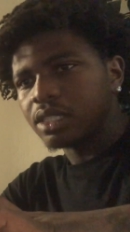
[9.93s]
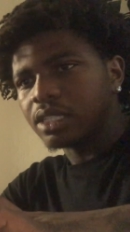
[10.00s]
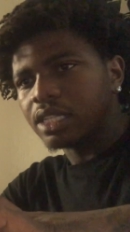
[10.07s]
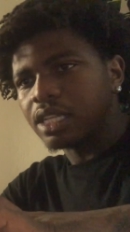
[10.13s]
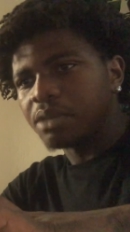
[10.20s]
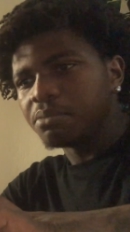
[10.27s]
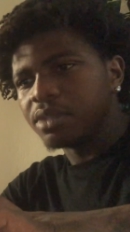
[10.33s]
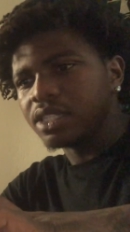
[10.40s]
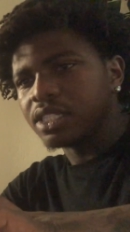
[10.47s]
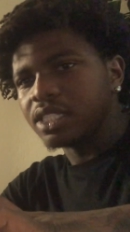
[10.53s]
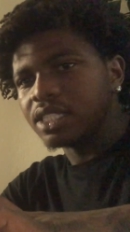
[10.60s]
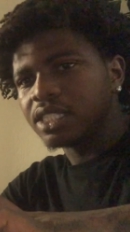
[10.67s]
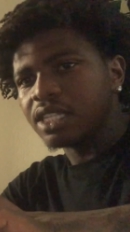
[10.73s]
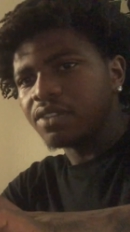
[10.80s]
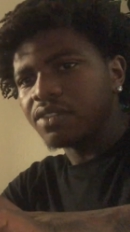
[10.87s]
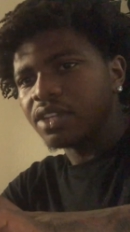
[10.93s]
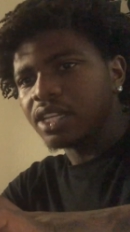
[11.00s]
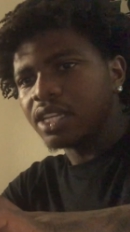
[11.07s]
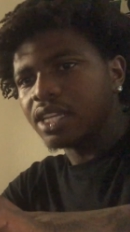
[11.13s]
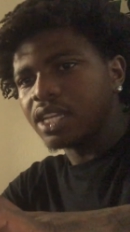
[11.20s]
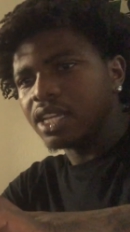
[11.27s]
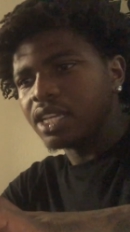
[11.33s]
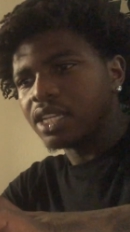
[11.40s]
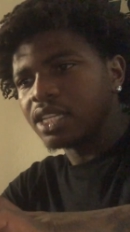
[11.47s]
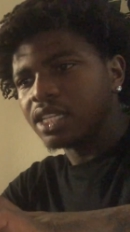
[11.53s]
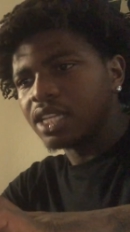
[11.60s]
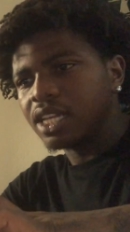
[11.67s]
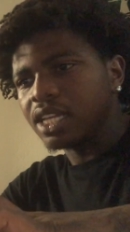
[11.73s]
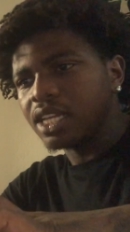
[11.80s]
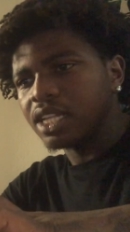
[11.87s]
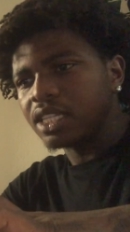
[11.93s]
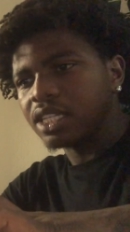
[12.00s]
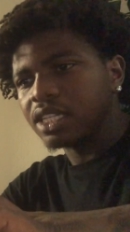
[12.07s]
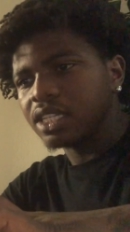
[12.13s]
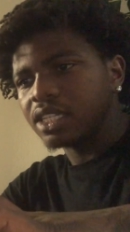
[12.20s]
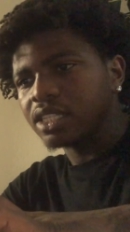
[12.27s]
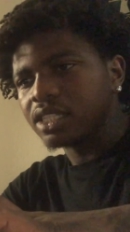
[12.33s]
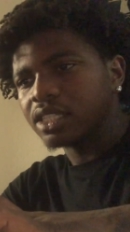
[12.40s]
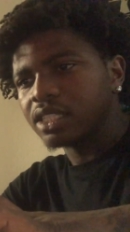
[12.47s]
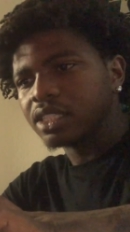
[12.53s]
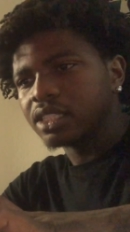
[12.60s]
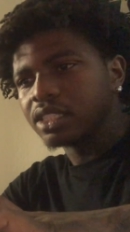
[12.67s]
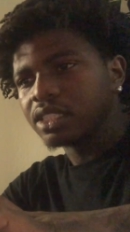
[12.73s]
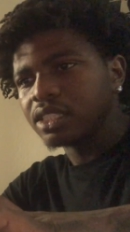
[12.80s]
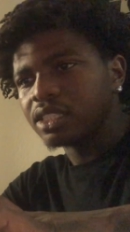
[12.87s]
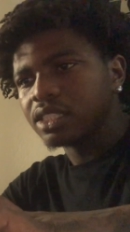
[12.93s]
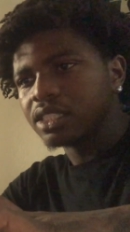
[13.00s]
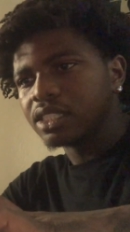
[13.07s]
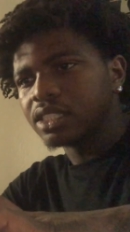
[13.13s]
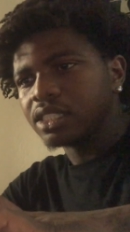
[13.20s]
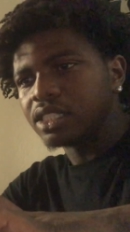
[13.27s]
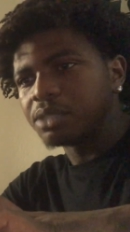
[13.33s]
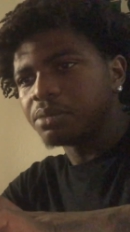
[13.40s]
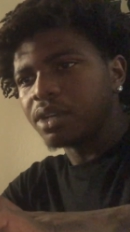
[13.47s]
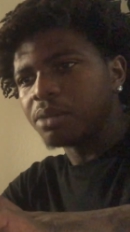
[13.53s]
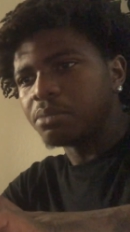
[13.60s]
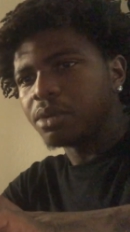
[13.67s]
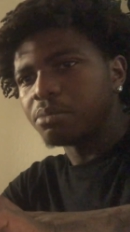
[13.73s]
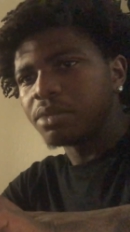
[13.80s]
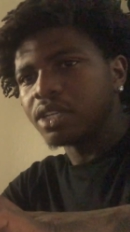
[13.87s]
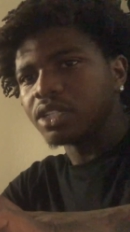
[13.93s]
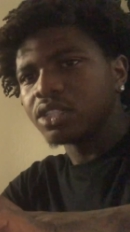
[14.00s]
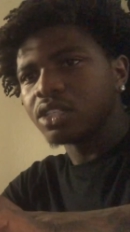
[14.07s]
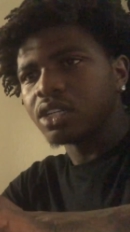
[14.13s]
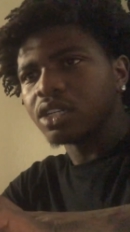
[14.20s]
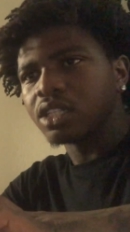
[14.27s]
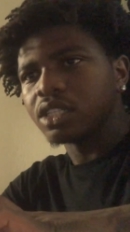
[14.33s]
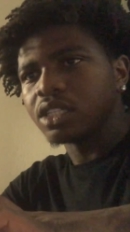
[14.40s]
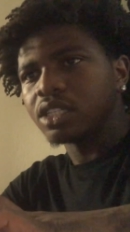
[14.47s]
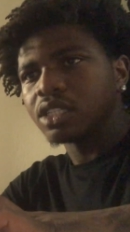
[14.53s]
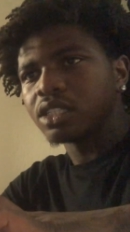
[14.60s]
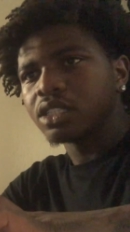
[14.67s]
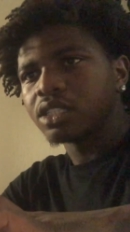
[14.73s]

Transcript: That bitch is 78k in a day, I think. It's probably the biggest song, I think.